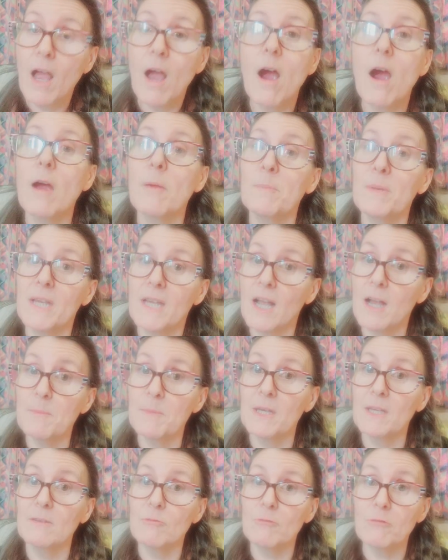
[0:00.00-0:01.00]
are
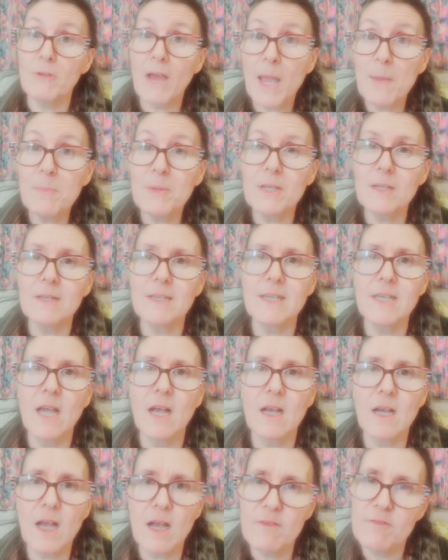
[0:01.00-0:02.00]
becoming rapidly
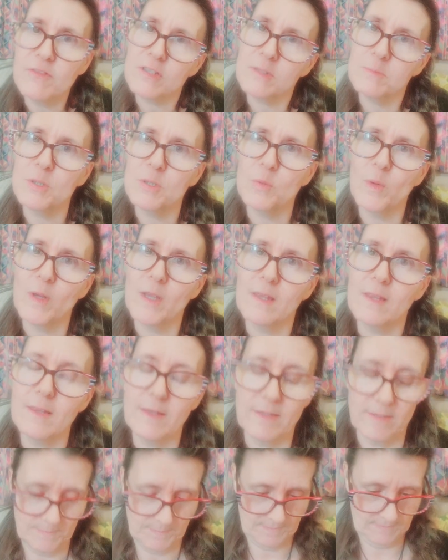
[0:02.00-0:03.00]
uncomfortable
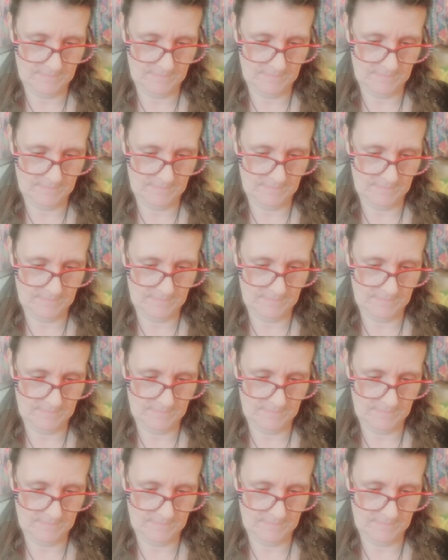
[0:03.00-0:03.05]
with,